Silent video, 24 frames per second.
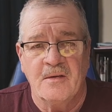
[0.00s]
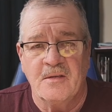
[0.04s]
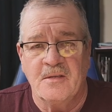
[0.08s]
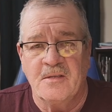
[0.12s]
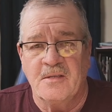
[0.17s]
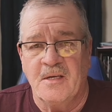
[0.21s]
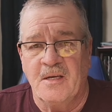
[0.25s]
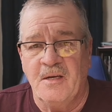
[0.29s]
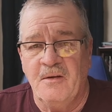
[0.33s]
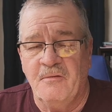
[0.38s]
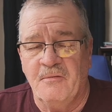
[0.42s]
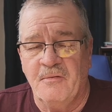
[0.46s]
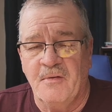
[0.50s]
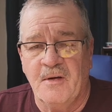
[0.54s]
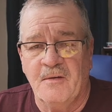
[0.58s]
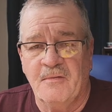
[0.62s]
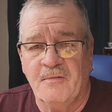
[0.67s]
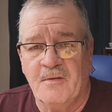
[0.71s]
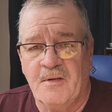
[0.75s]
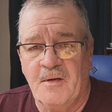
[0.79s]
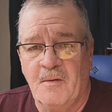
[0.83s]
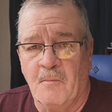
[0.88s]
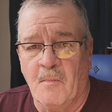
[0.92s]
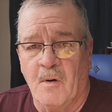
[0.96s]

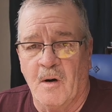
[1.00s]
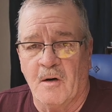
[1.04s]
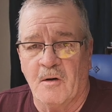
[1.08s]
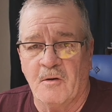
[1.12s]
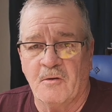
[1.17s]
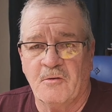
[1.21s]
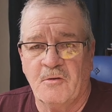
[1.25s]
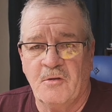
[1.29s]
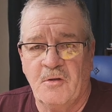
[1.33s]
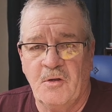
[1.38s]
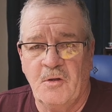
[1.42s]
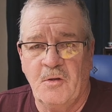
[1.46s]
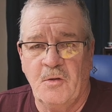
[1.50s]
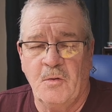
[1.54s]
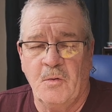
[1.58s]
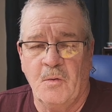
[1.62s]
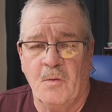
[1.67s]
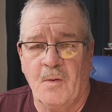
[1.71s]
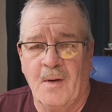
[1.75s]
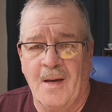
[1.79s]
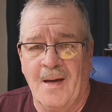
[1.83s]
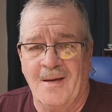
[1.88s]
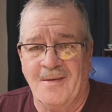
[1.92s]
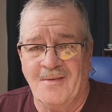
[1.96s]
Z50 Mark
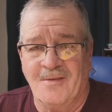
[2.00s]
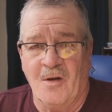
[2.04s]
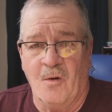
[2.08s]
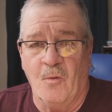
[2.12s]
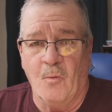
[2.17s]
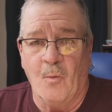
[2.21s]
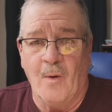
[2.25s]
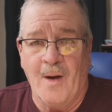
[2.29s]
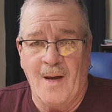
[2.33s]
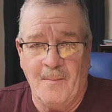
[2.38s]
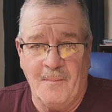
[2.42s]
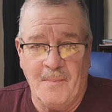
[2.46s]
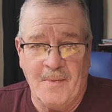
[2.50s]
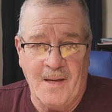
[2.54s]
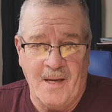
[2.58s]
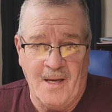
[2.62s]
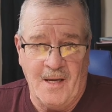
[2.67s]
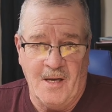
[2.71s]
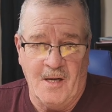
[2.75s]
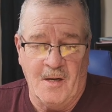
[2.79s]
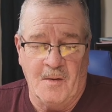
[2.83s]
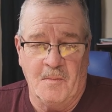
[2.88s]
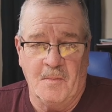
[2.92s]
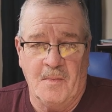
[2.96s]
II as a
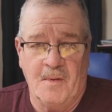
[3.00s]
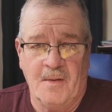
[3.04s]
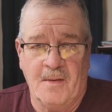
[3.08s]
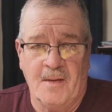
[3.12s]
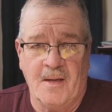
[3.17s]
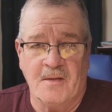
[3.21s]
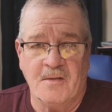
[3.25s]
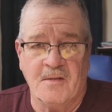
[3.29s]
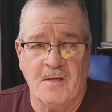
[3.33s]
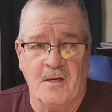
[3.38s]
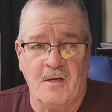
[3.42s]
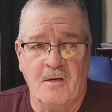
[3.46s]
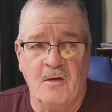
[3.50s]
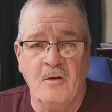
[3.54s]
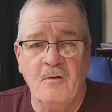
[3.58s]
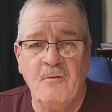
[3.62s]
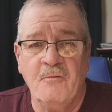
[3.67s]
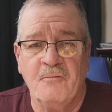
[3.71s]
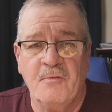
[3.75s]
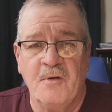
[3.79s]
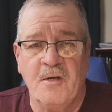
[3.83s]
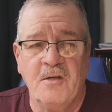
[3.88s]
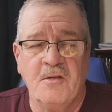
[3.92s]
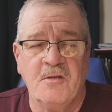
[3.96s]
webcam. That's a new
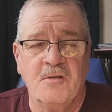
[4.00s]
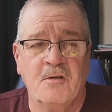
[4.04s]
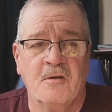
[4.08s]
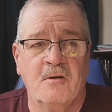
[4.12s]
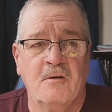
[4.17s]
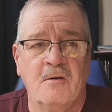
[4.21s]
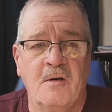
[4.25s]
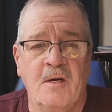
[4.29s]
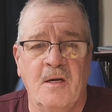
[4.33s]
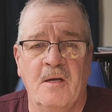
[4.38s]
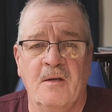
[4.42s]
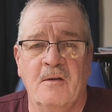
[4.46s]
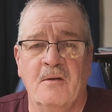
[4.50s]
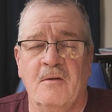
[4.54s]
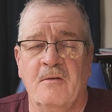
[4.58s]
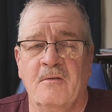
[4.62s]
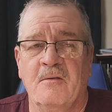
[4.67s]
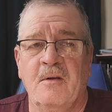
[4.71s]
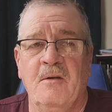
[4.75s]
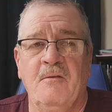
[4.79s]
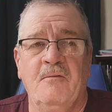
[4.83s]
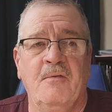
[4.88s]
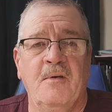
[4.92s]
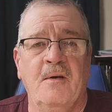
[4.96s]
feature in the
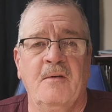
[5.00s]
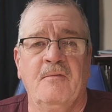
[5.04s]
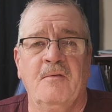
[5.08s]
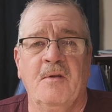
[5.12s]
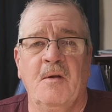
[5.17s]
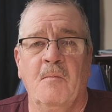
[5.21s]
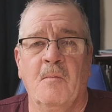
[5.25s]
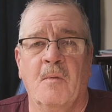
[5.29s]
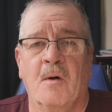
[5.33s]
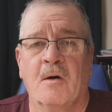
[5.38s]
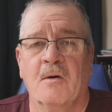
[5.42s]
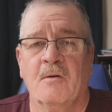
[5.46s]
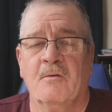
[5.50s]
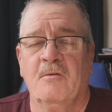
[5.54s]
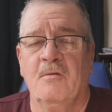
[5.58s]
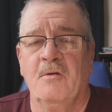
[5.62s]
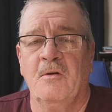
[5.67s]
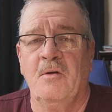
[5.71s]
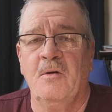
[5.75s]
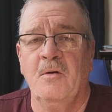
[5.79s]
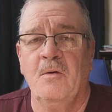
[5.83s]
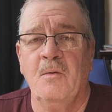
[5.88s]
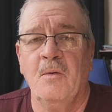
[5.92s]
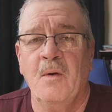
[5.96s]
Z50 Mark
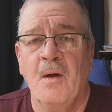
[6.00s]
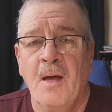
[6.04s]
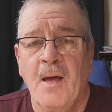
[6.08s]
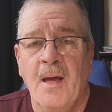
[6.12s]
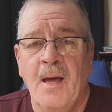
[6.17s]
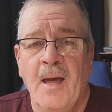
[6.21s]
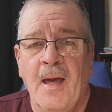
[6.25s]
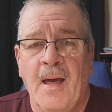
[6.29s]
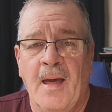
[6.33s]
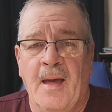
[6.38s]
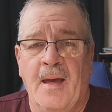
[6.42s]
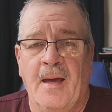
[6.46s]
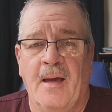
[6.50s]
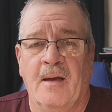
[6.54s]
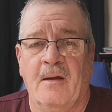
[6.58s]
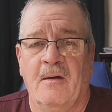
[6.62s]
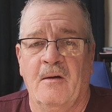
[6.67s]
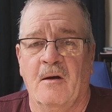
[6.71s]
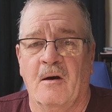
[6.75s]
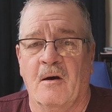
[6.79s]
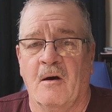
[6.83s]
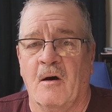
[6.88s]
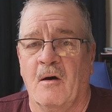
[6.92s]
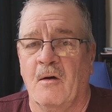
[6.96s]
II,
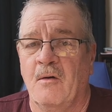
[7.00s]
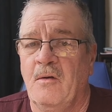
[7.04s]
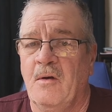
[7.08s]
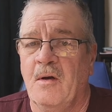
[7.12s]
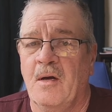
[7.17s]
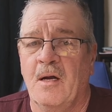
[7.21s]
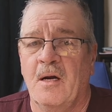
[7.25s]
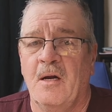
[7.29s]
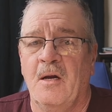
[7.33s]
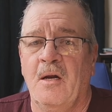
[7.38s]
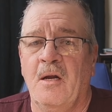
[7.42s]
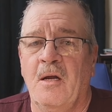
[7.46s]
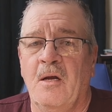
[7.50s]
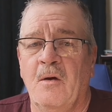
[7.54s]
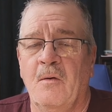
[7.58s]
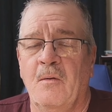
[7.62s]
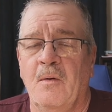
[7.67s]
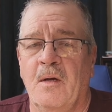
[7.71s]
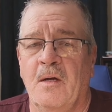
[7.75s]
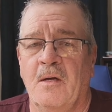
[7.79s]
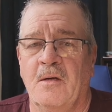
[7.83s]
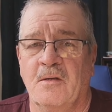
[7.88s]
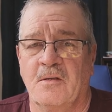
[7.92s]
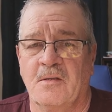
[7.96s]
and all you got to do
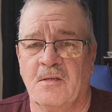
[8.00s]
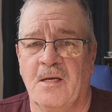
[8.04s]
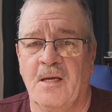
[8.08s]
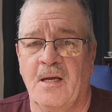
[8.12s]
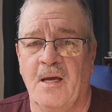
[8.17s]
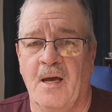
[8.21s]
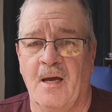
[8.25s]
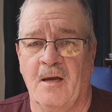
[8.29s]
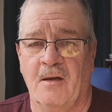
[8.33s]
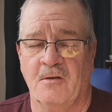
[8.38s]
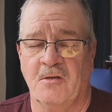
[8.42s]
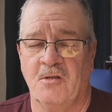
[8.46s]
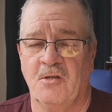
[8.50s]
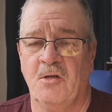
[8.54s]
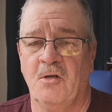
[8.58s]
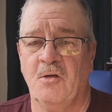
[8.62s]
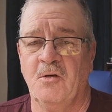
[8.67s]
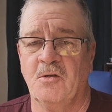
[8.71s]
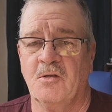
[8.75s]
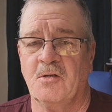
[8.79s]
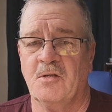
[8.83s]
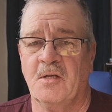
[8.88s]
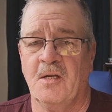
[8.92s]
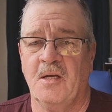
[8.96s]
is
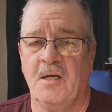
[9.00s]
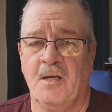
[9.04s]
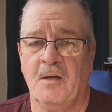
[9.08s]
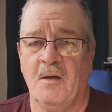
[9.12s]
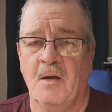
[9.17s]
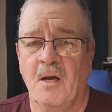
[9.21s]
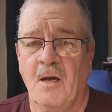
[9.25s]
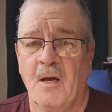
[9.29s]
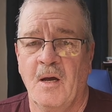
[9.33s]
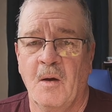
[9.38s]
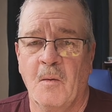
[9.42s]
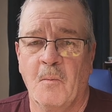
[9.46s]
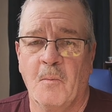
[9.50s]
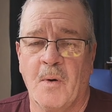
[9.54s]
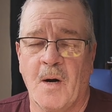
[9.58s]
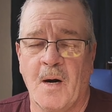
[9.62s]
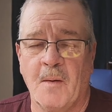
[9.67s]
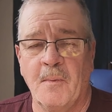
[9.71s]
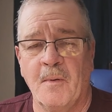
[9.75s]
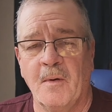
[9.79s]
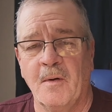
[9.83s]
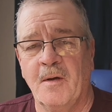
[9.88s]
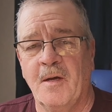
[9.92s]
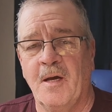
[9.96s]
use the
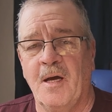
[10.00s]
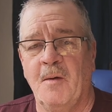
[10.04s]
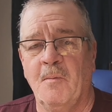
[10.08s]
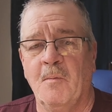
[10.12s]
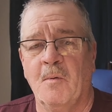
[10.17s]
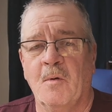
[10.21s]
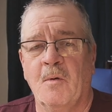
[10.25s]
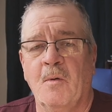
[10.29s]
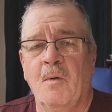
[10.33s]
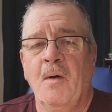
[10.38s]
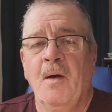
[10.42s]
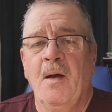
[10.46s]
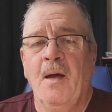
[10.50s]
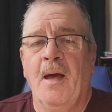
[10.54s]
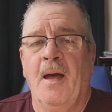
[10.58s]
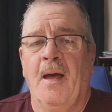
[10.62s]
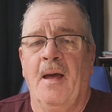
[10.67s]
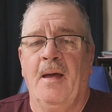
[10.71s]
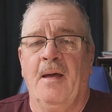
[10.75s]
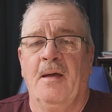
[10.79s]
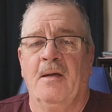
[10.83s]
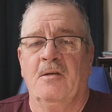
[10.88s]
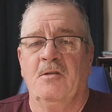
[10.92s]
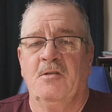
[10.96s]
proper cable
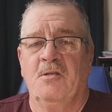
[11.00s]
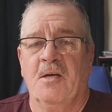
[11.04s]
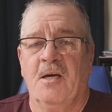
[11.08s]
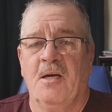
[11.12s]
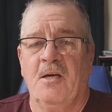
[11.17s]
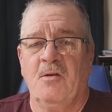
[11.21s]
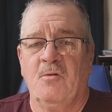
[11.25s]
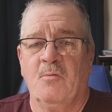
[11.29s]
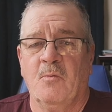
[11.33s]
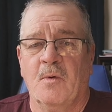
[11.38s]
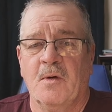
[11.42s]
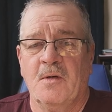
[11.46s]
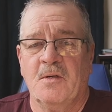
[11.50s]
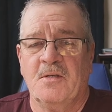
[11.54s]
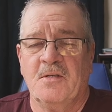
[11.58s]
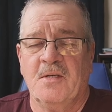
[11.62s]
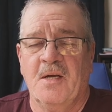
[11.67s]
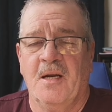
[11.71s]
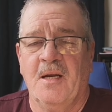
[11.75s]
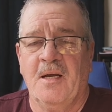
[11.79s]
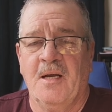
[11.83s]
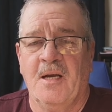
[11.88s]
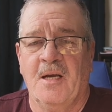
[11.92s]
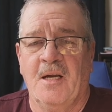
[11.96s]
and change one
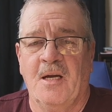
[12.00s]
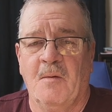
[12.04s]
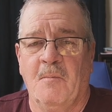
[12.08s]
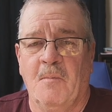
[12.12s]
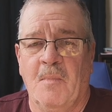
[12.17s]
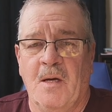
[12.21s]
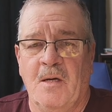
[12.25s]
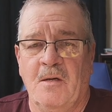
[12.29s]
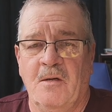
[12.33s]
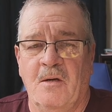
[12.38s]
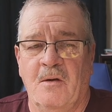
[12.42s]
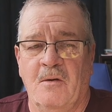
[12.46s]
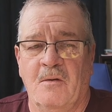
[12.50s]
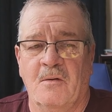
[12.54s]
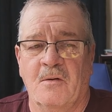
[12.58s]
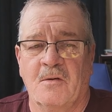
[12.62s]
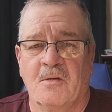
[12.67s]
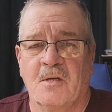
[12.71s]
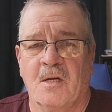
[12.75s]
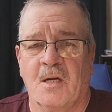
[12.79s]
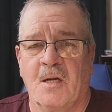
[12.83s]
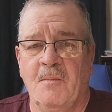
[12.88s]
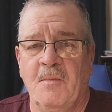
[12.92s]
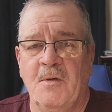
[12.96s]
setting in the menu.
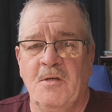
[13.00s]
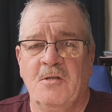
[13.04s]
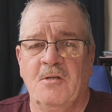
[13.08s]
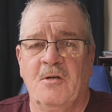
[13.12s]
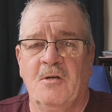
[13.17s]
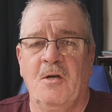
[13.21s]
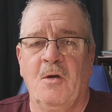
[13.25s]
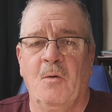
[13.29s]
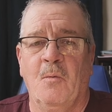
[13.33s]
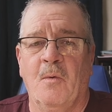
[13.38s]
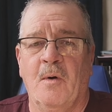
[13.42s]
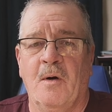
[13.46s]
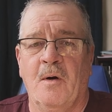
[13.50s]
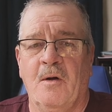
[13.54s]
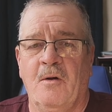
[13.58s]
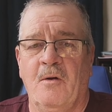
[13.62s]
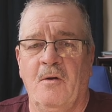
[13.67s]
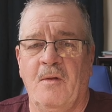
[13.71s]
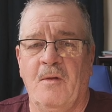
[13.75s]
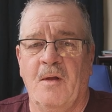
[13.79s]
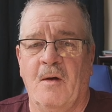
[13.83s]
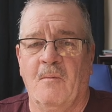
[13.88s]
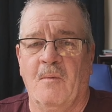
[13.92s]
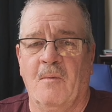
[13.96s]
So let me show you where to
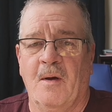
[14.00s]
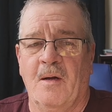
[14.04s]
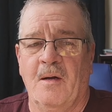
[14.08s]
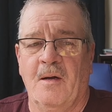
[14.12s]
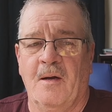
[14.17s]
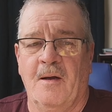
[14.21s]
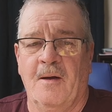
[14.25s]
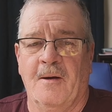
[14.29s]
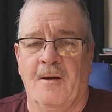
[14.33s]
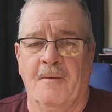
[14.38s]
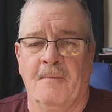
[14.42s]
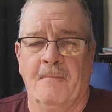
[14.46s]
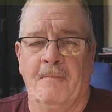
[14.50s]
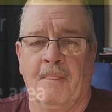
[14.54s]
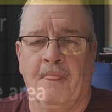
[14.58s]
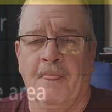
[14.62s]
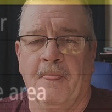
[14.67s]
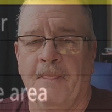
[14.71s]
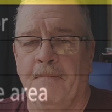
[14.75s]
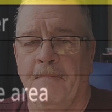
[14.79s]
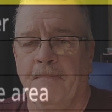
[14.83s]
do that right now.